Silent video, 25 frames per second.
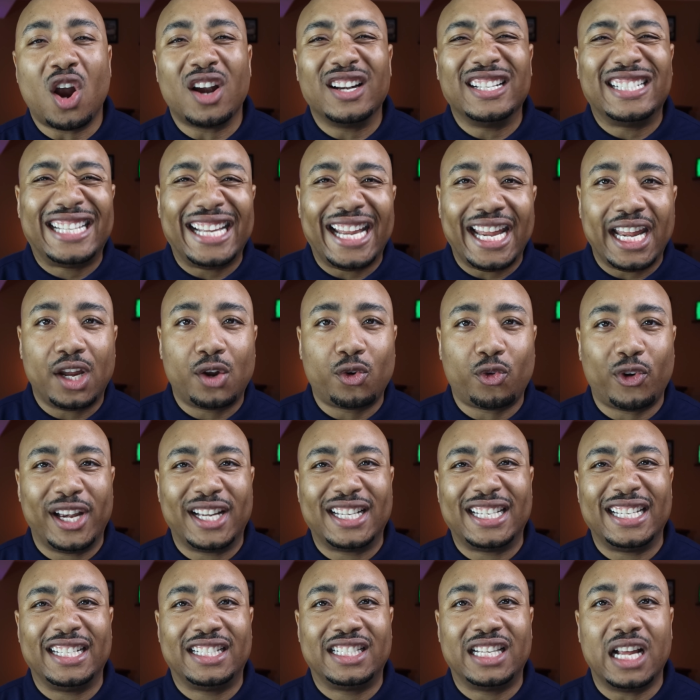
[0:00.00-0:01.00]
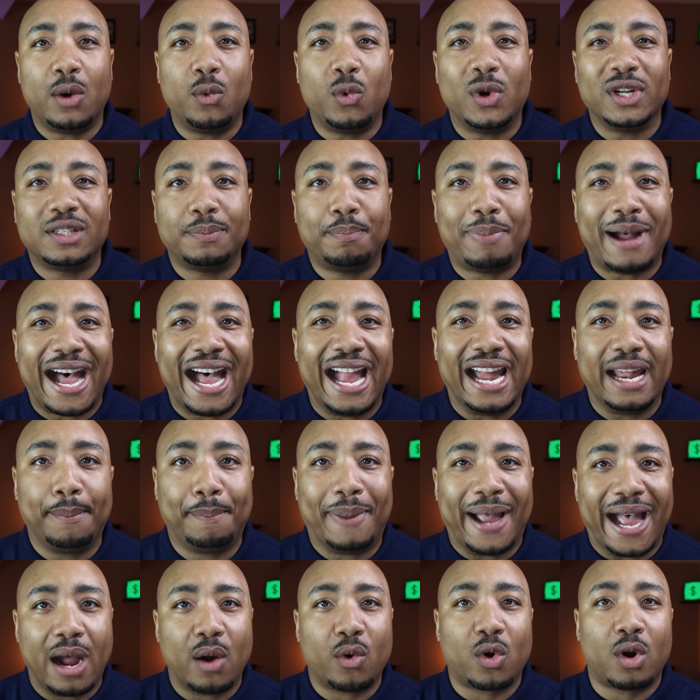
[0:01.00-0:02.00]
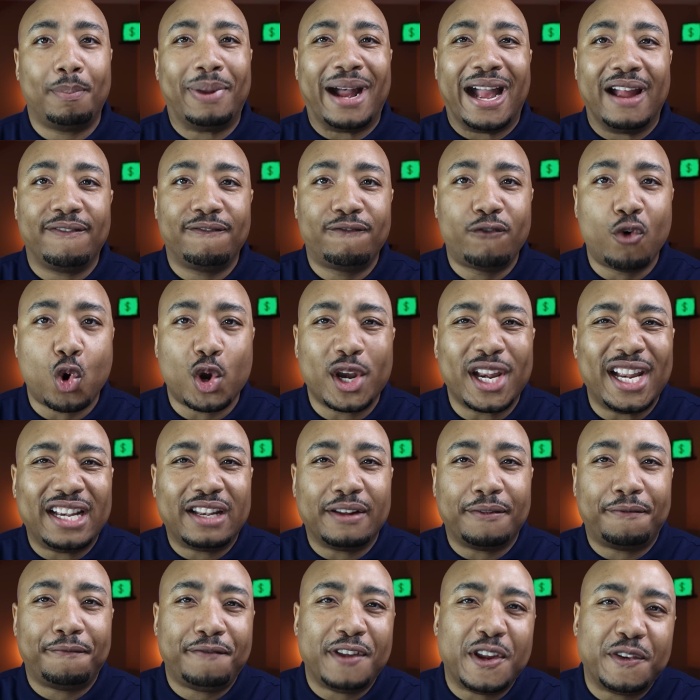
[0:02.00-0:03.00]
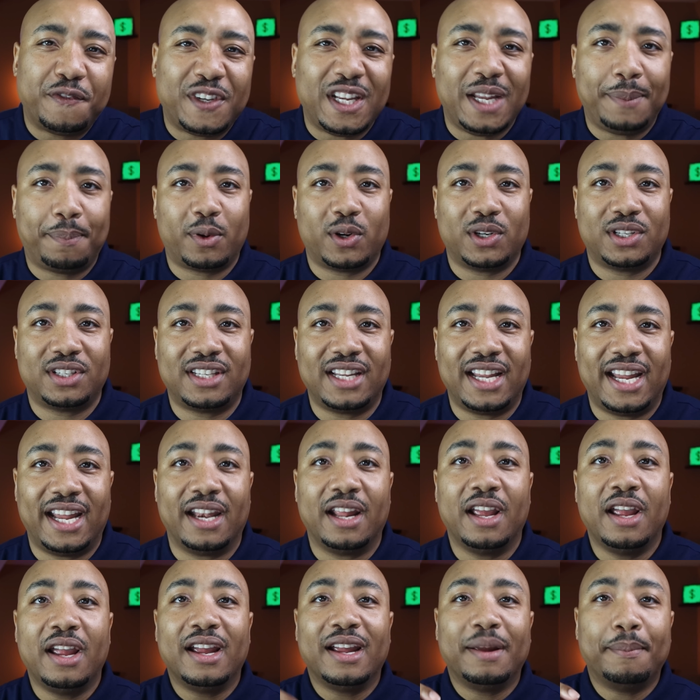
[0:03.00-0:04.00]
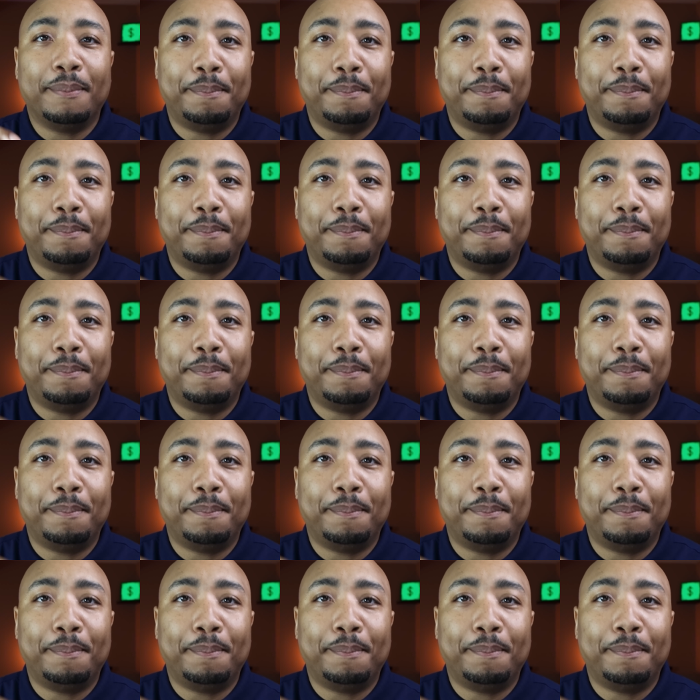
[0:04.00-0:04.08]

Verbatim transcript: are decreasing someone's buying power by 40 to 50%